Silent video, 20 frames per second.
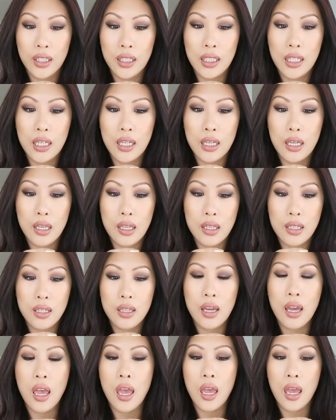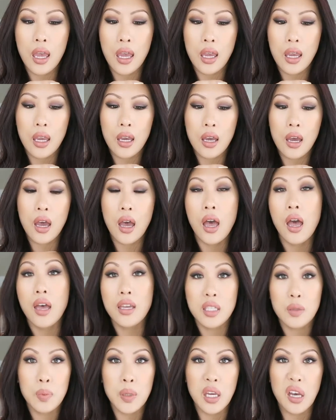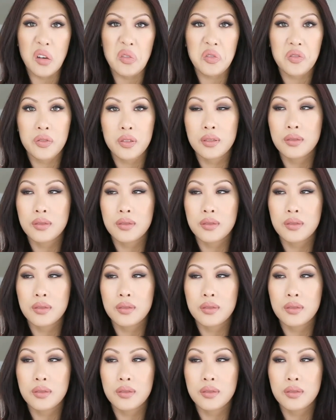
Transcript: It is a SPF,